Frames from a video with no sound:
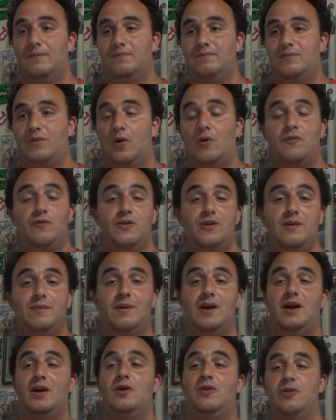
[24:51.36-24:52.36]
hopefully
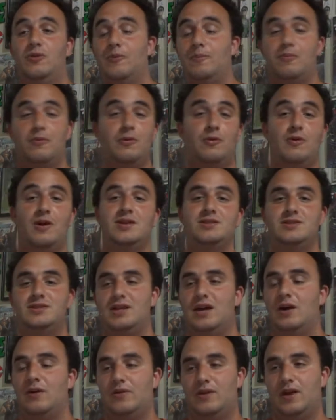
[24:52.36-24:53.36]
my health will progress
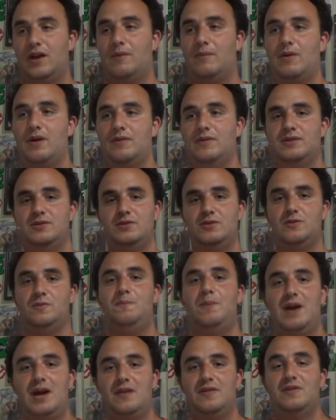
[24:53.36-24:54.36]
now that I'm on this new
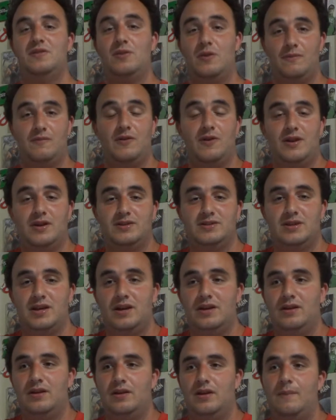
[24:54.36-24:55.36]
path, so I'm very
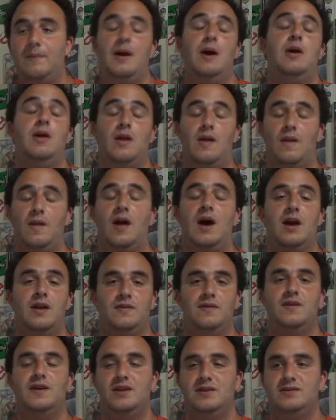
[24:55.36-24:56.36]
excited about a lot
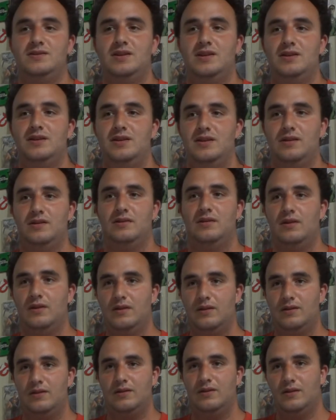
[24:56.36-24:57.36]
of things, and
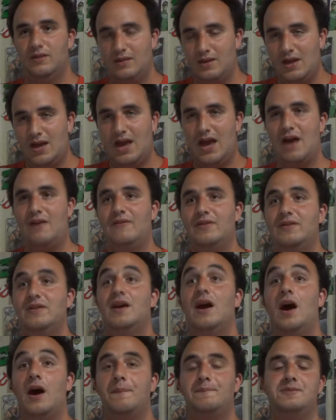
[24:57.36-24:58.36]
having
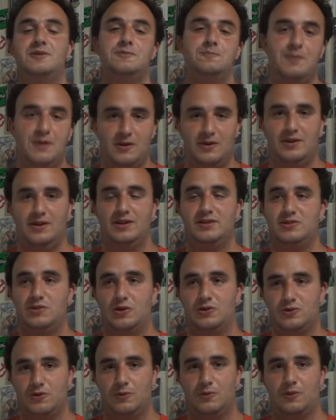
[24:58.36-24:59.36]
the up spirit is
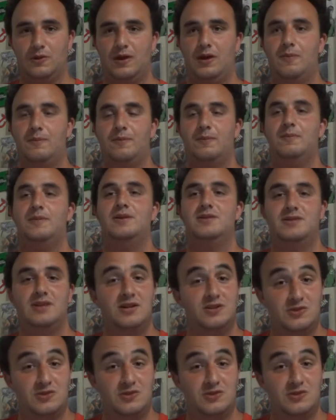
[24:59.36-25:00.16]
also helping me stay